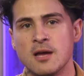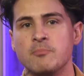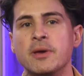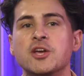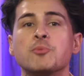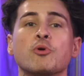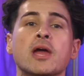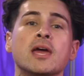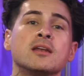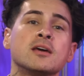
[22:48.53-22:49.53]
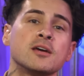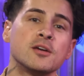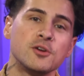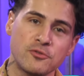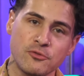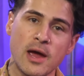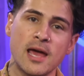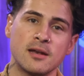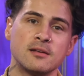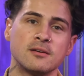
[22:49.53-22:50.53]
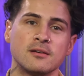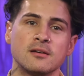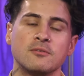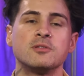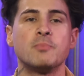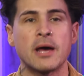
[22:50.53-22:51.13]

Make your brain your friend with